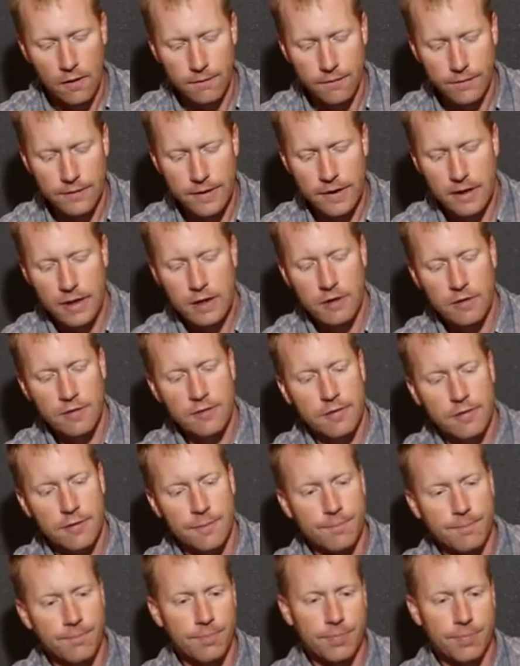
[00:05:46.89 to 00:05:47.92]

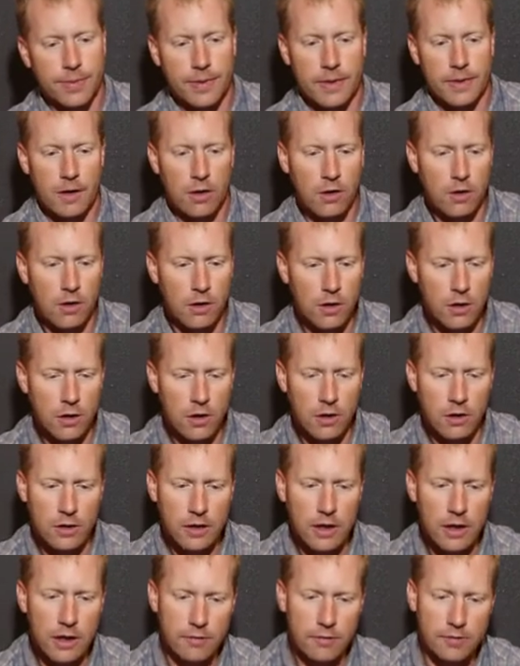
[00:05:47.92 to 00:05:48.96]
These are
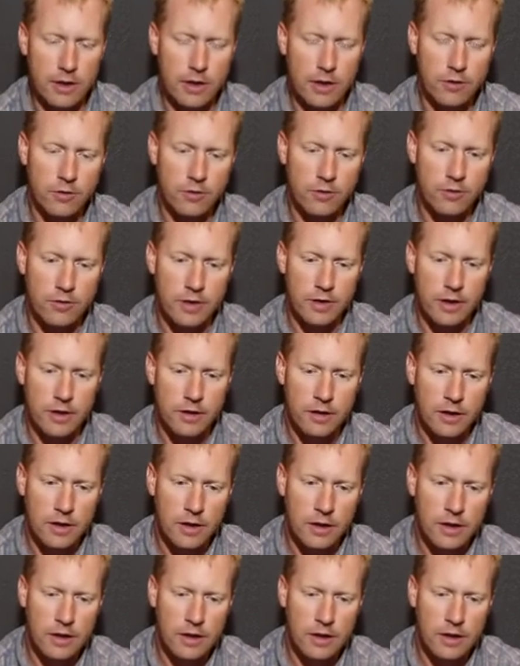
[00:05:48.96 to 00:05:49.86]
kind of interesting.